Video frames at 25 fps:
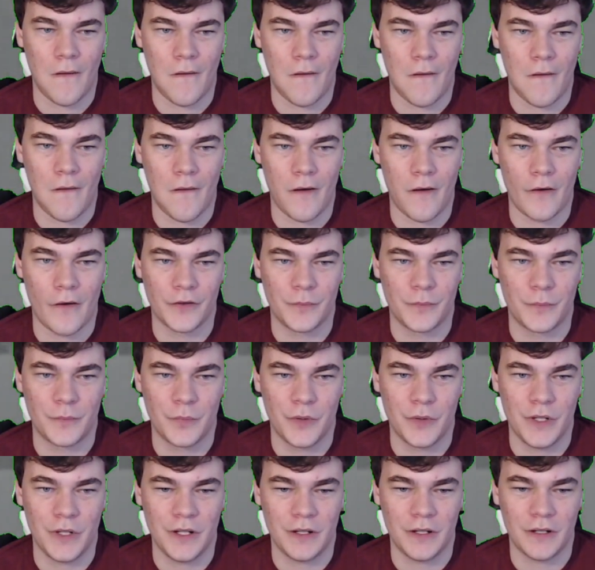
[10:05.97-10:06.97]
I was
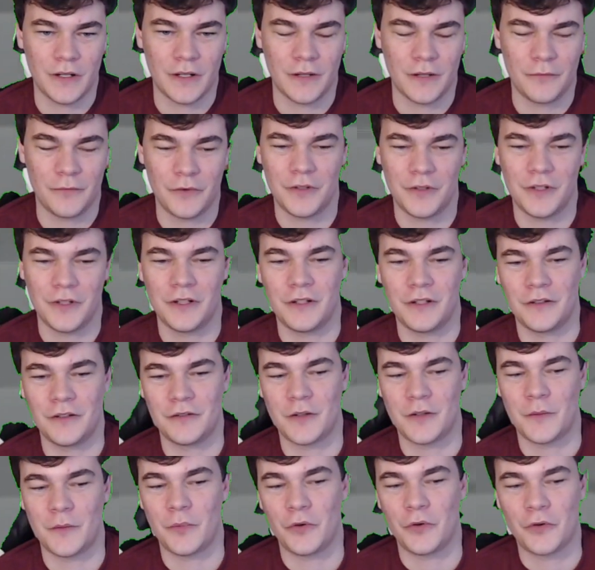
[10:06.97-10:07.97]
pretty. I wrote down a
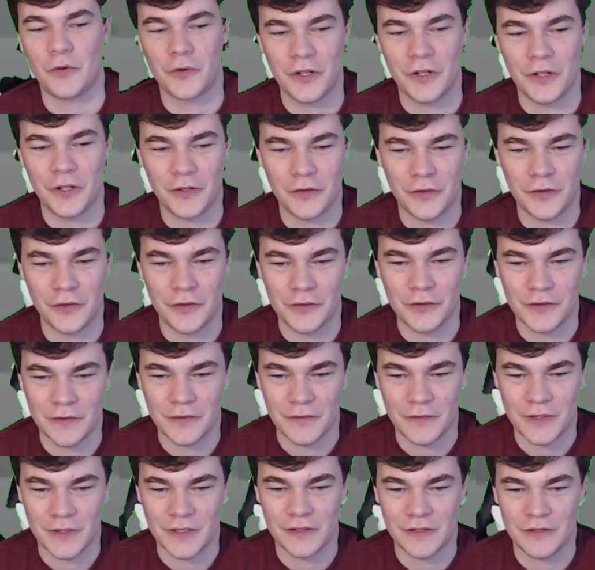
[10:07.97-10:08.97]
couple critical notes of
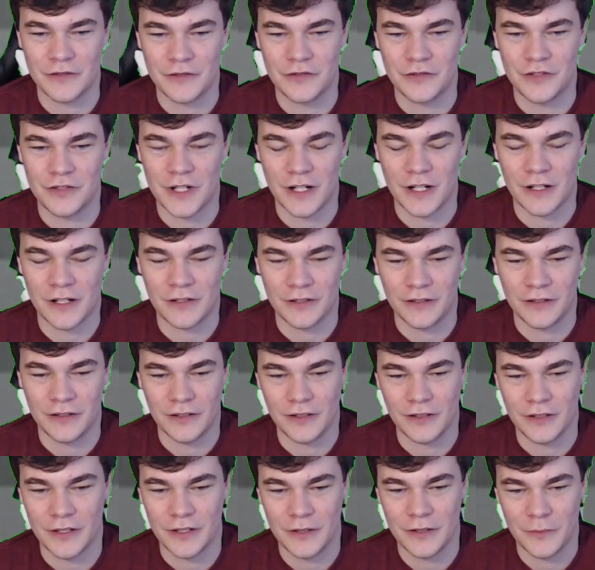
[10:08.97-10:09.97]
this Jacqueline
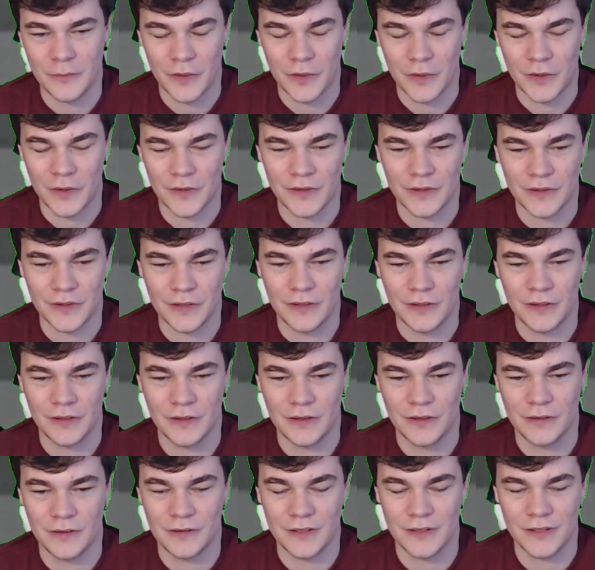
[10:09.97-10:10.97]
Glenn person
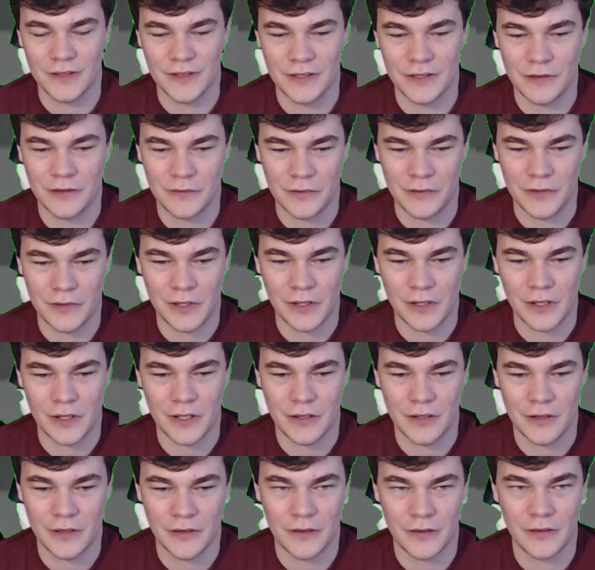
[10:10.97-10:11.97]
because I don't really like
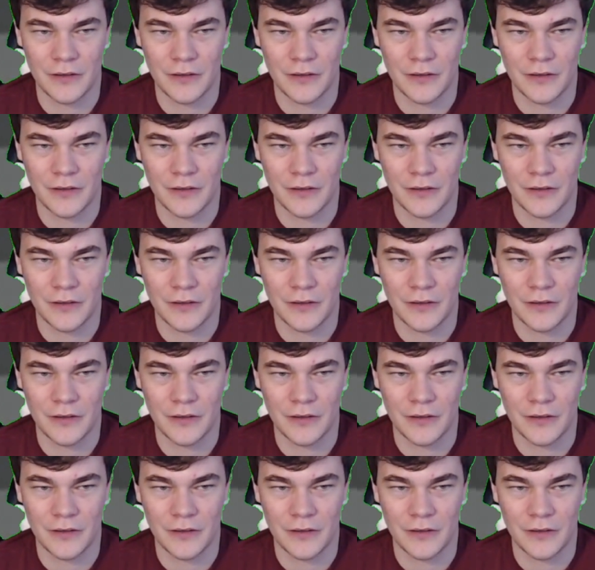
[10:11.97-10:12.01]
her.